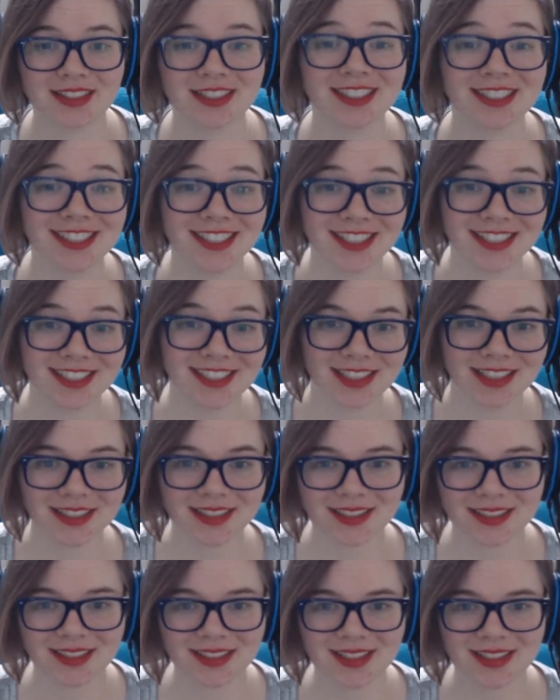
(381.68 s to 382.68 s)

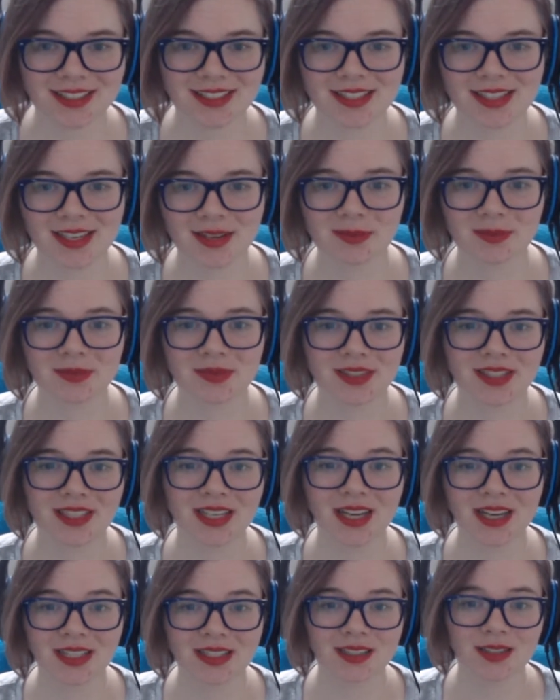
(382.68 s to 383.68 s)
teaching, because I'm
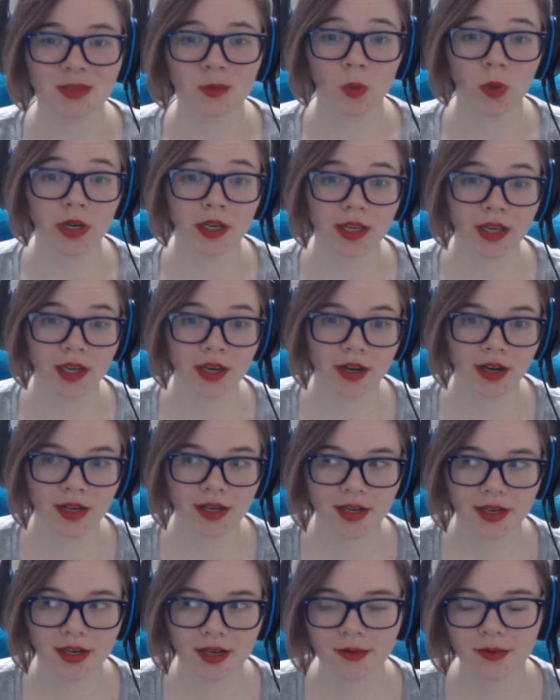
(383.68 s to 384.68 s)
not working right
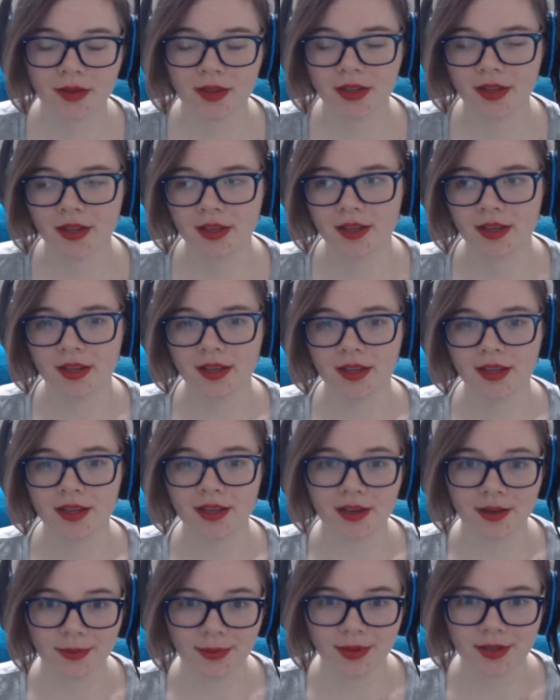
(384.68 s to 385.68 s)
now.
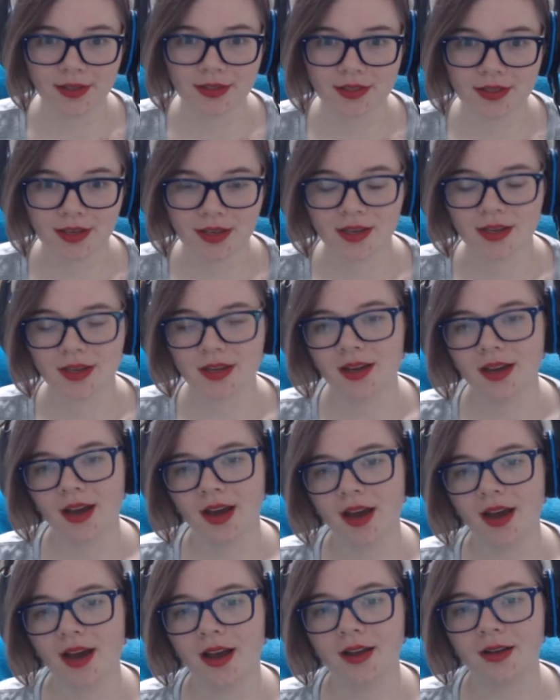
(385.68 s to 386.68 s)
Anyways,
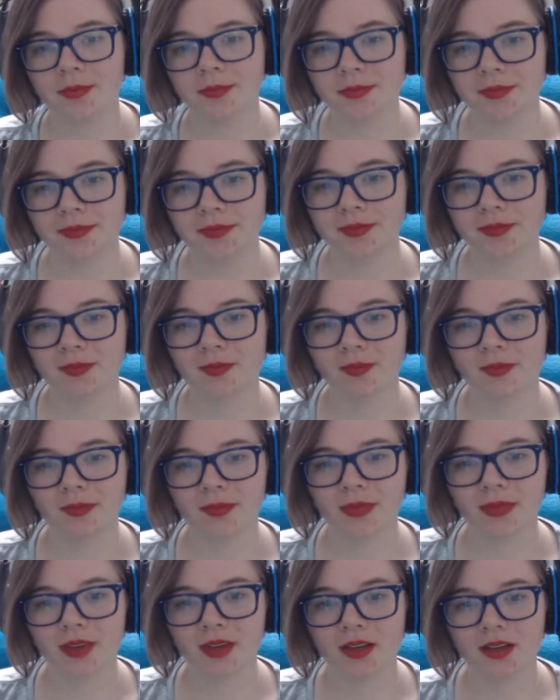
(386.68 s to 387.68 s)
um,
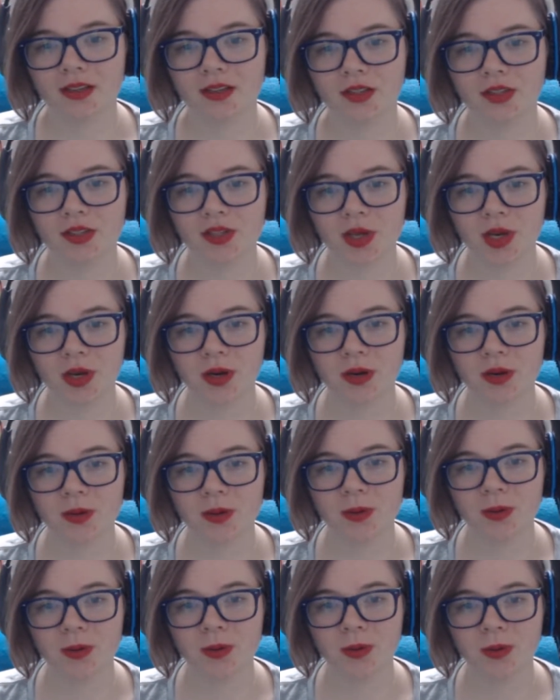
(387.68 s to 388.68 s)

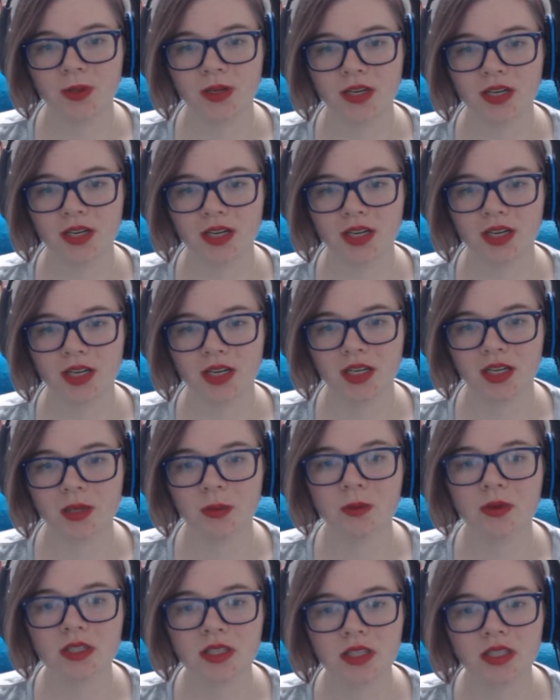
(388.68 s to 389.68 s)
so it
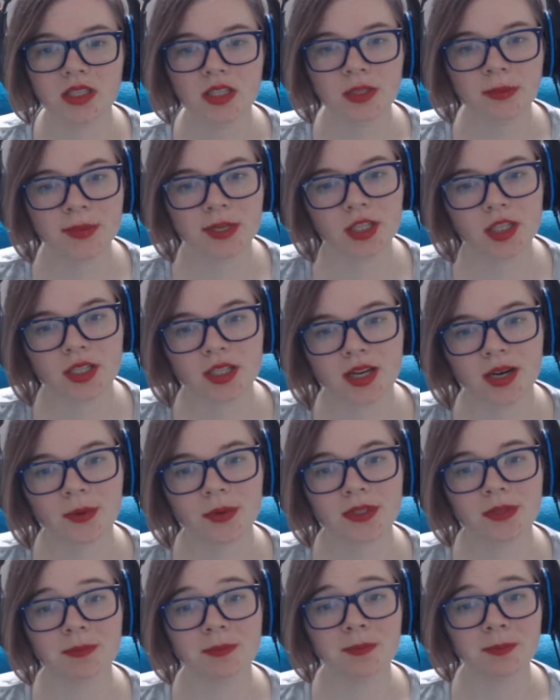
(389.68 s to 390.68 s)
wasn't so much that I
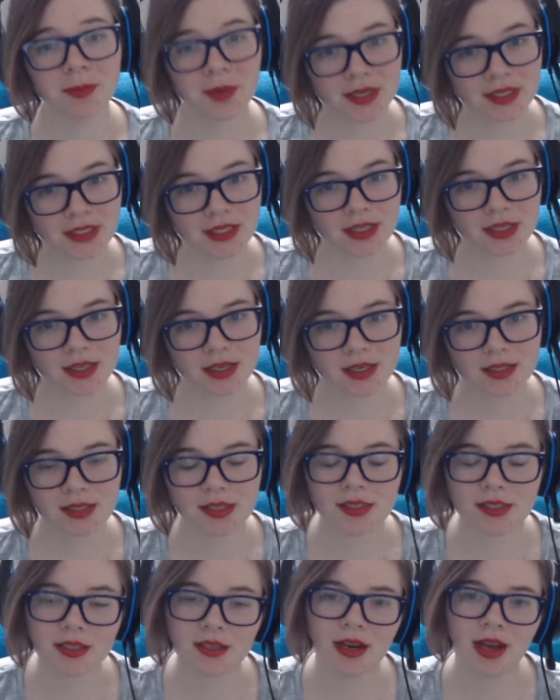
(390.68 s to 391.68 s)
was busy, because I
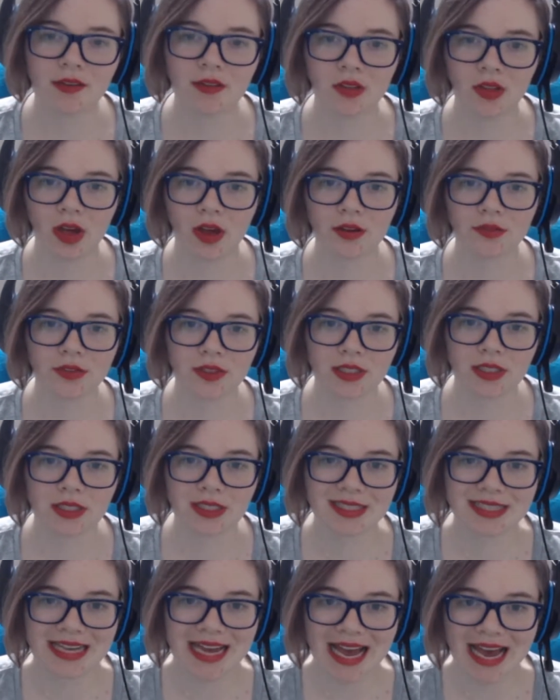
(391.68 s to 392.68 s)
did have a lot of
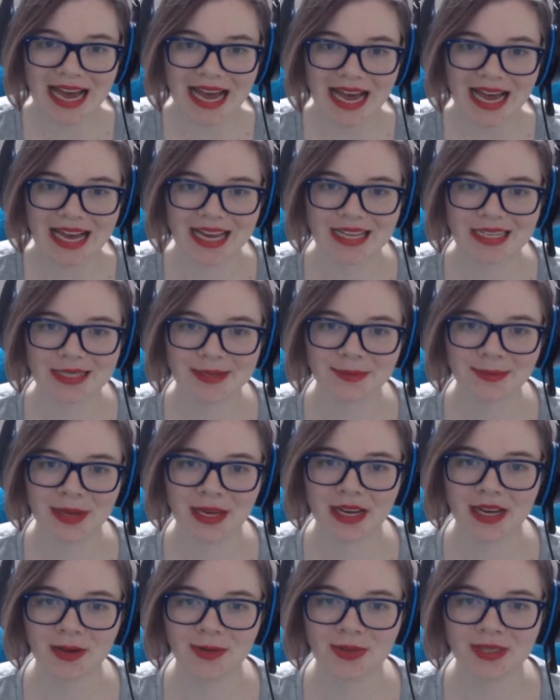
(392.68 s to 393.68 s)
time
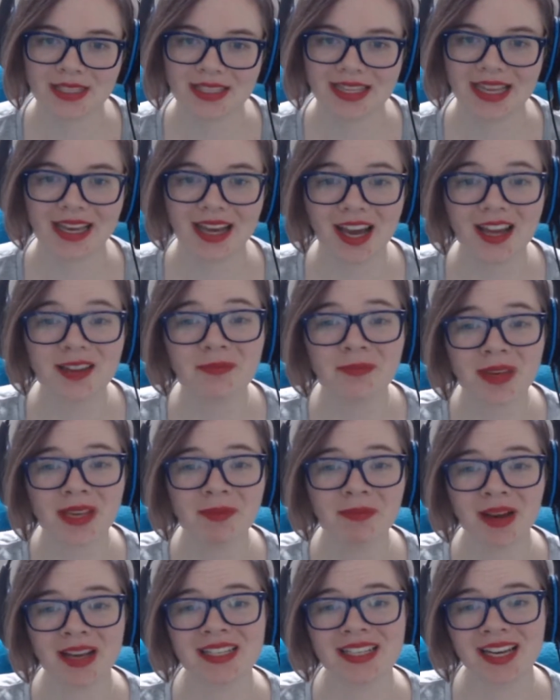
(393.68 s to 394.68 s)
out. Like, I'd meet
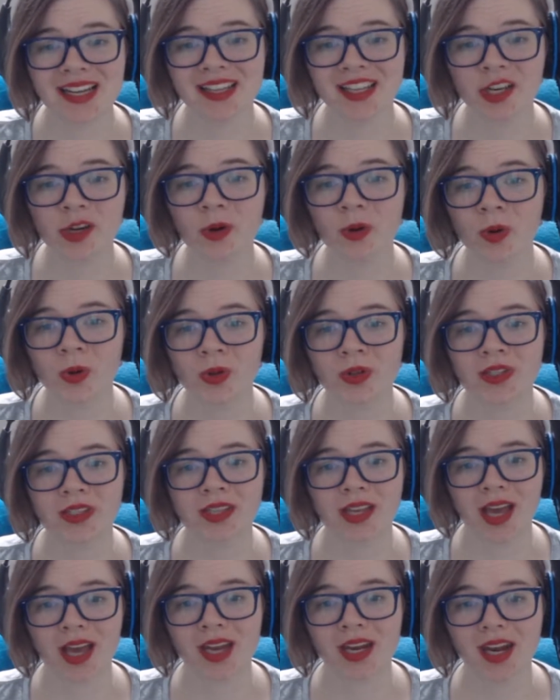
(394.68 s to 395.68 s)
my daily goals
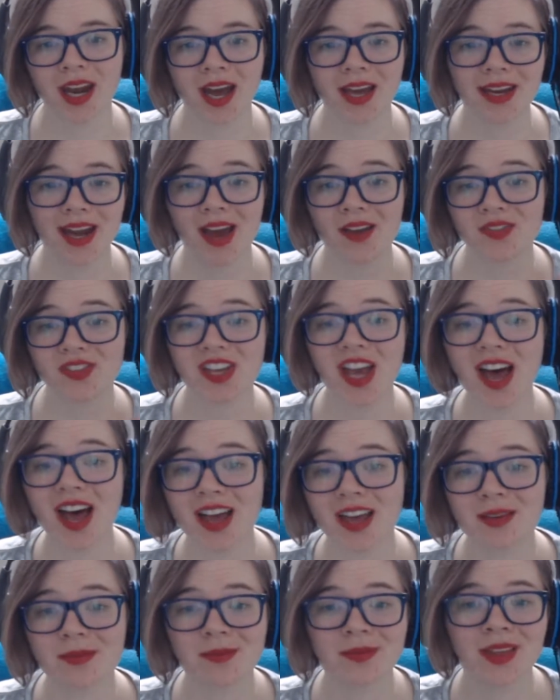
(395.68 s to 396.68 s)
and I'd have
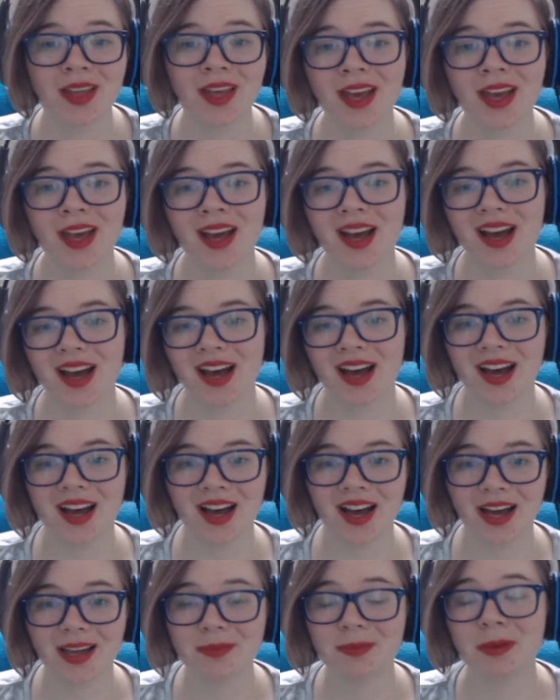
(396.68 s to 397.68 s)
time. Uh,
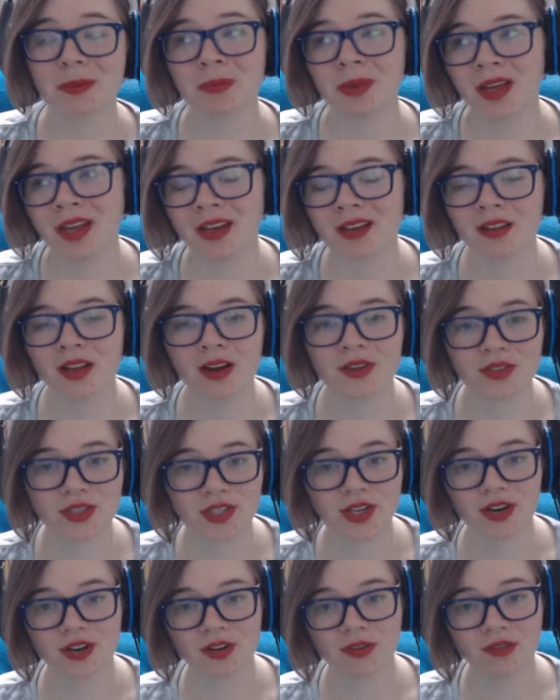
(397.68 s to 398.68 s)
I'd been playing a lot of
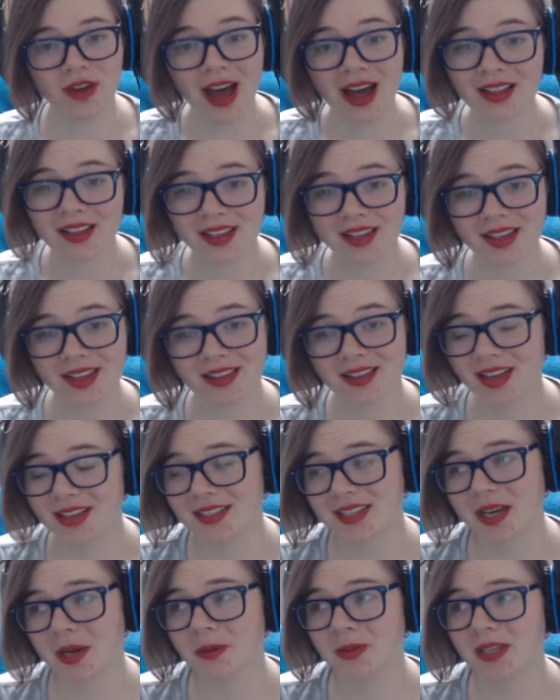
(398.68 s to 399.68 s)
Stardew Valley in that
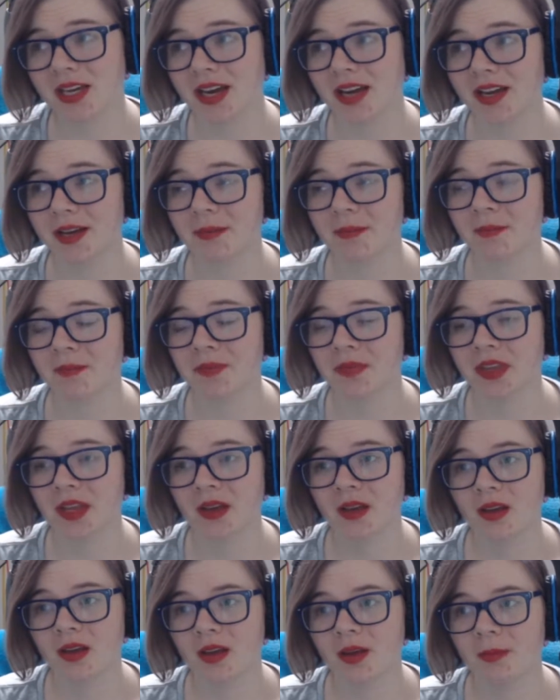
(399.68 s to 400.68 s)
downtime,
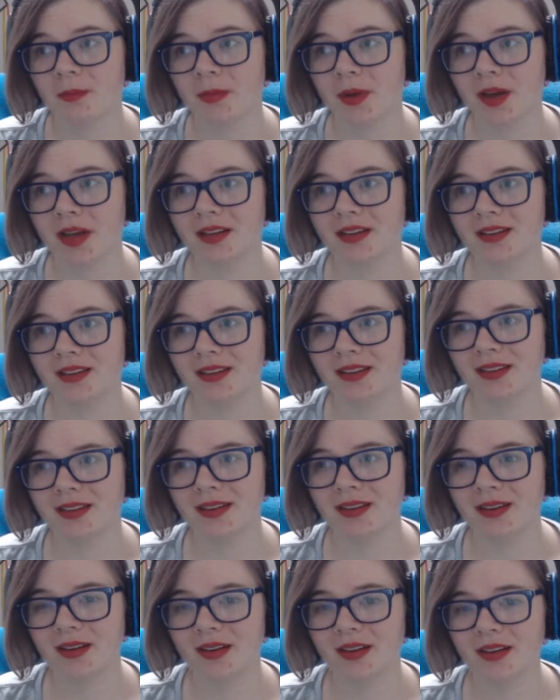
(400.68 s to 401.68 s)
but
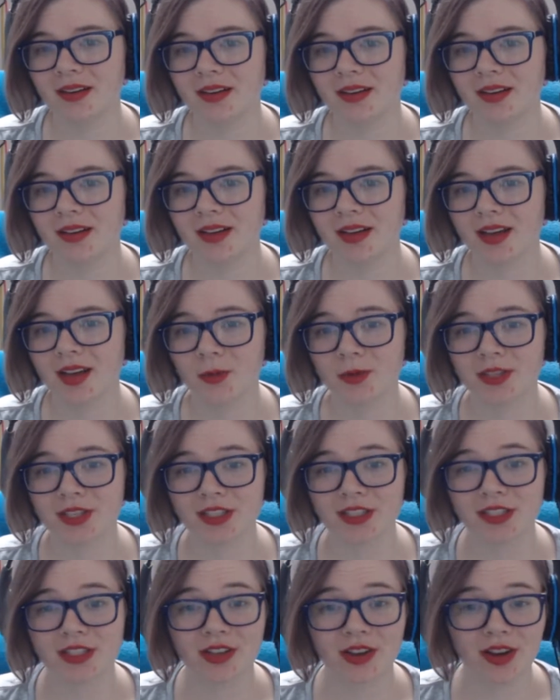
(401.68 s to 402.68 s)
I was
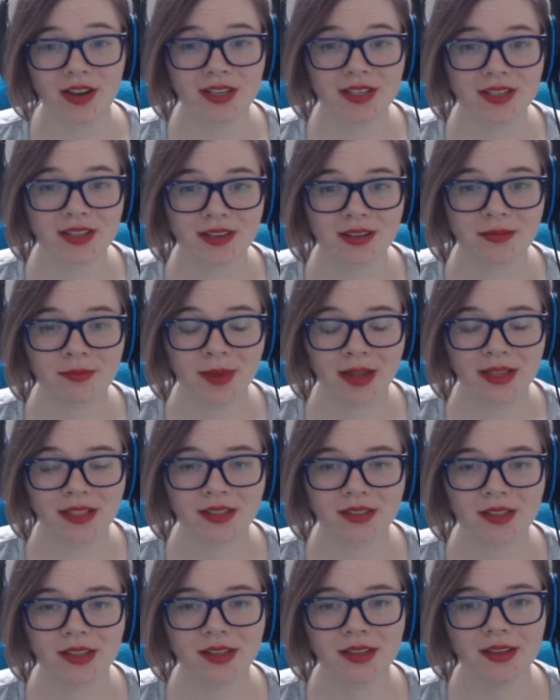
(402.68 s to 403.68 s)
exhausted
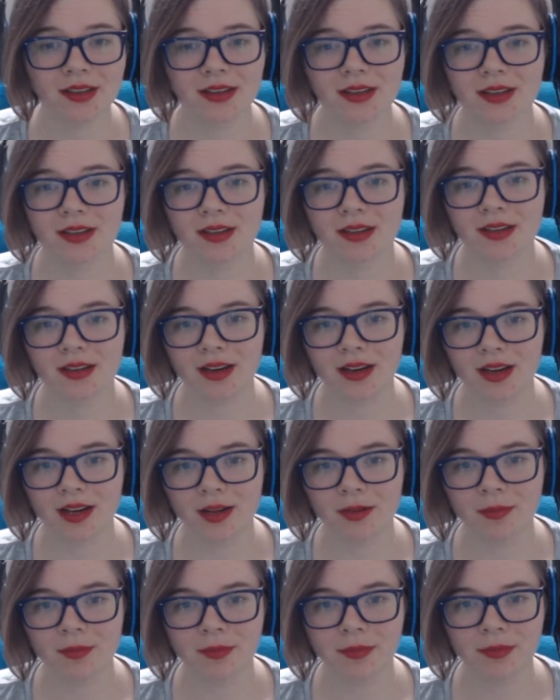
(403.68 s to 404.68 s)
mentally.
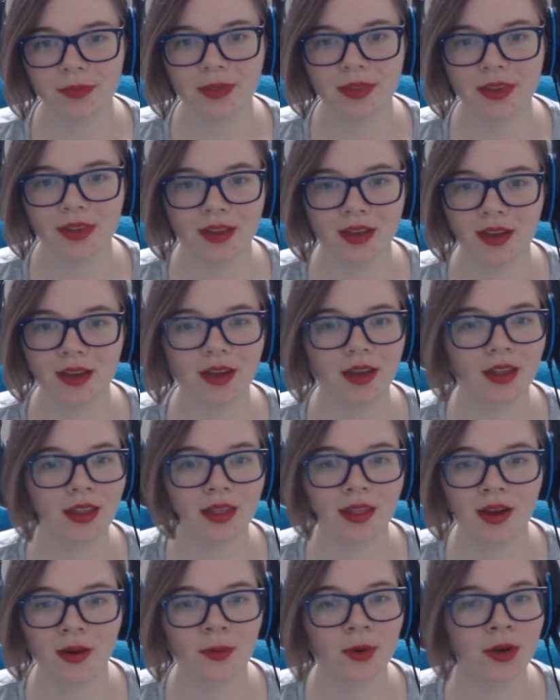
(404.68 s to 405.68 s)
Um,
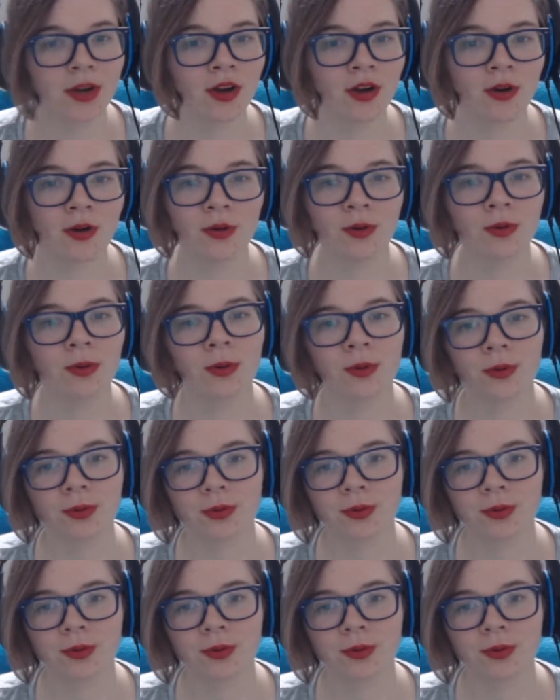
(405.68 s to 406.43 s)
there were no